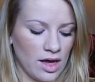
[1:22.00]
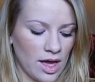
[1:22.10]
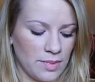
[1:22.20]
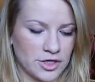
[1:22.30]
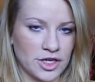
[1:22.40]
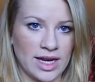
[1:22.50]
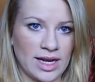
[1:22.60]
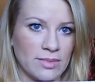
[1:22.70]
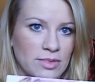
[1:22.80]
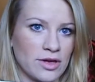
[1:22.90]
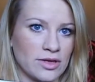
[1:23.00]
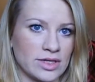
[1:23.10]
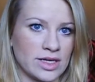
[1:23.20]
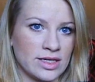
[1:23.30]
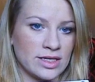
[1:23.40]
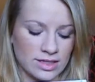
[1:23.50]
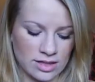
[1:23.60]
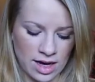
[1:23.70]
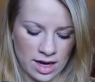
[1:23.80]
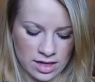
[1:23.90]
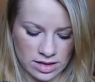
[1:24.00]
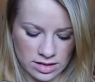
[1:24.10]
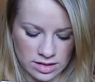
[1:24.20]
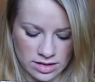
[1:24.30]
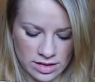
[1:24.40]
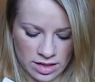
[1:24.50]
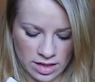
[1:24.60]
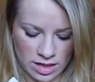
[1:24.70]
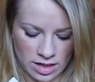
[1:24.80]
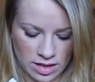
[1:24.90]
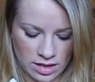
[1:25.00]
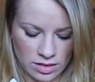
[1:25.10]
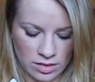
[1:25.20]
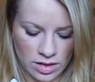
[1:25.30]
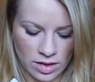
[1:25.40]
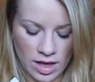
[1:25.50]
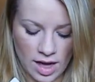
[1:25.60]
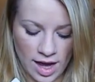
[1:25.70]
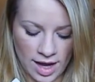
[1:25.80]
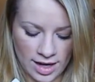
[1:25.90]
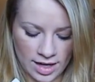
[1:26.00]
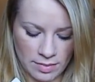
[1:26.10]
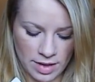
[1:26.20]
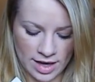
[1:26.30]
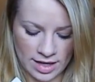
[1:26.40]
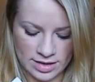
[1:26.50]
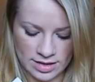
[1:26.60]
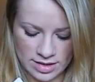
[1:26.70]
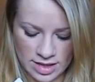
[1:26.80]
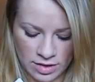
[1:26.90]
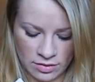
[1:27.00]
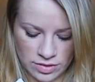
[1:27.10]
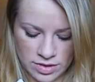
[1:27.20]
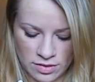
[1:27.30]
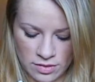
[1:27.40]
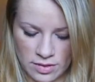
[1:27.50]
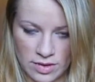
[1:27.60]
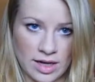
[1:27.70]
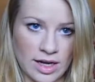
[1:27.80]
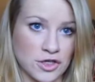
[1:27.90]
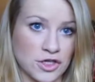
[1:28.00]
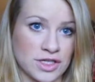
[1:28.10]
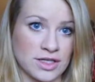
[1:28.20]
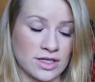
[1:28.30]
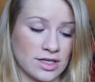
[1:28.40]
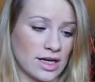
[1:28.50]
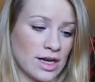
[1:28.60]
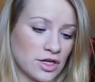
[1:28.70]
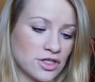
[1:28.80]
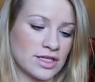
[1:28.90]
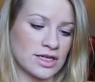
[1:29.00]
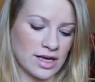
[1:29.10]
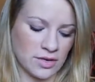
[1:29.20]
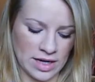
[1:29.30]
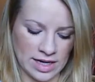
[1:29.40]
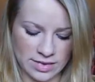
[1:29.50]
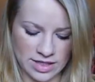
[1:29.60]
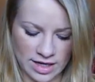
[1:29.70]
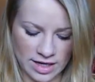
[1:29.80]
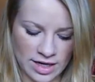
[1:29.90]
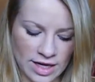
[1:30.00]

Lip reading: Hypershine lip glosses and the eyeliner pens, and also the Luscious liquid lipstick.